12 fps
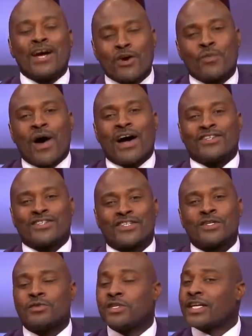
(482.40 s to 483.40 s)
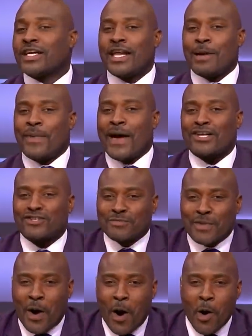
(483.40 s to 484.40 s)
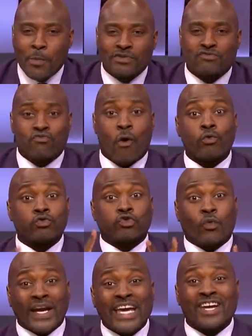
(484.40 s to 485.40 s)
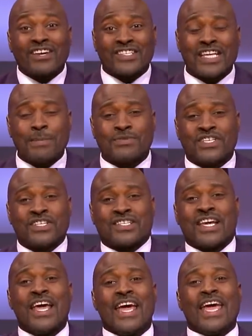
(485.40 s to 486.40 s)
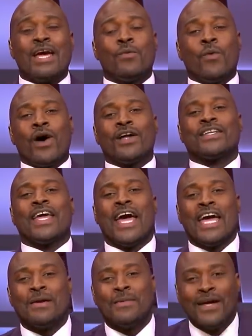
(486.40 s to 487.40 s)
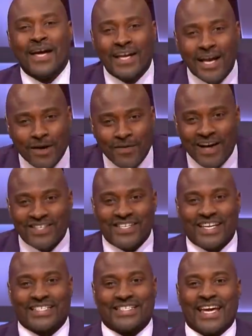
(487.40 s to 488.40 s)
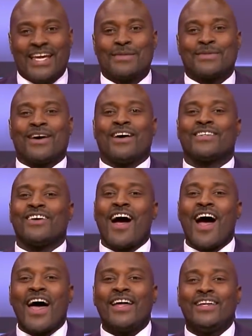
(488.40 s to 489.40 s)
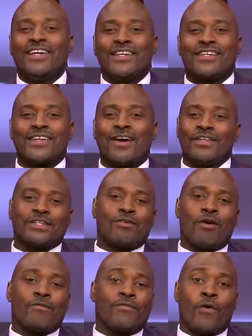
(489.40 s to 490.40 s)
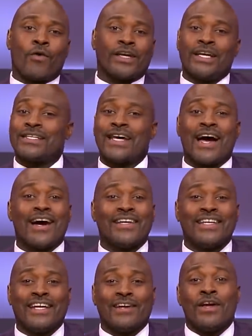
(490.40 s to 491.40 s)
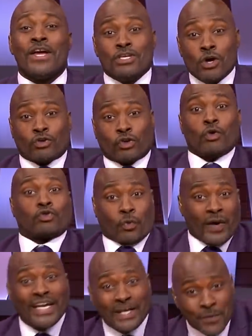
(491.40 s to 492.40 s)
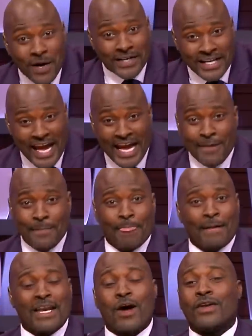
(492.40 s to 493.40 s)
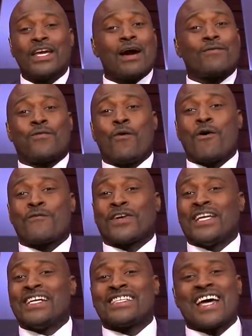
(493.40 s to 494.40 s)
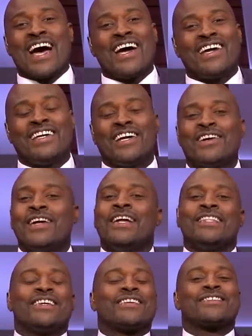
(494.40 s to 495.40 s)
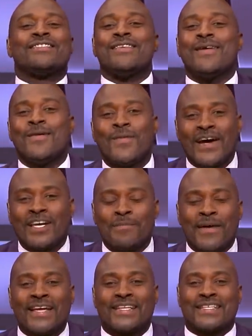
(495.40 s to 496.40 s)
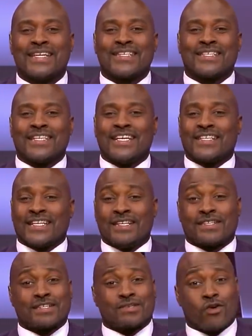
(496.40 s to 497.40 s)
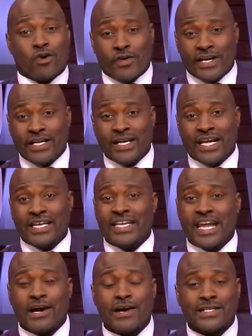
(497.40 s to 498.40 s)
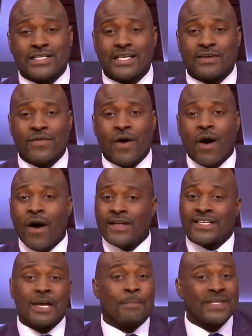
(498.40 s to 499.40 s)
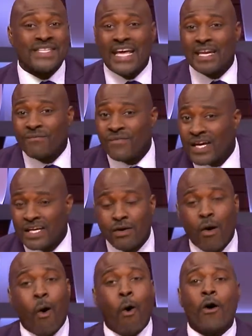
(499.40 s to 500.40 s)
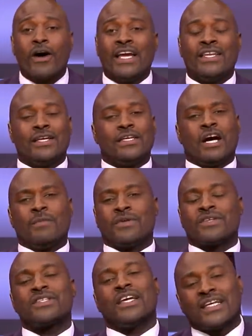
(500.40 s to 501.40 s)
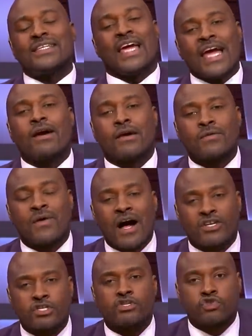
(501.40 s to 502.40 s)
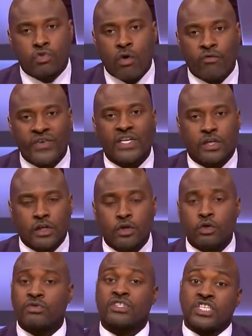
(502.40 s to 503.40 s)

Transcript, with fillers: Aaron Rodgers who's looking at Patrick Mahomes throw three interceptions interceptions in one game. And Aaron Rodgers like, damn, dog, you are all right? Because I only thrown four the entire year. You threw three in one game, and I only got four for the entire year. There's no way to make sense of this in story, in narrative, sympathetic figure, or in the numbers. It's Aaron Rodgers' trophy to lose.